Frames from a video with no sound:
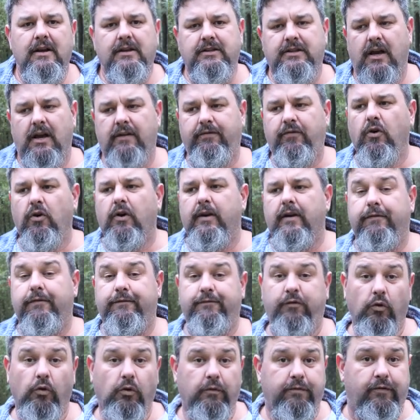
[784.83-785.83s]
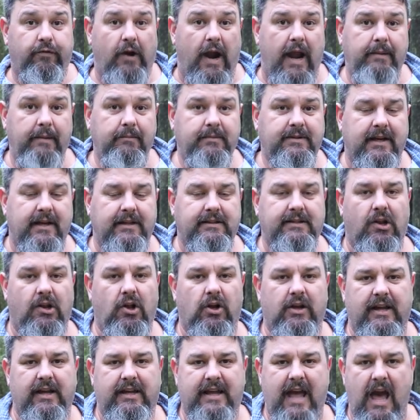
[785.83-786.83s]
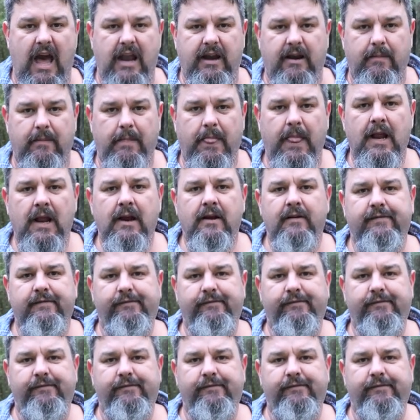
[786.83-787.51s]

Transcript: So if you've got a full frame sensor like a Canon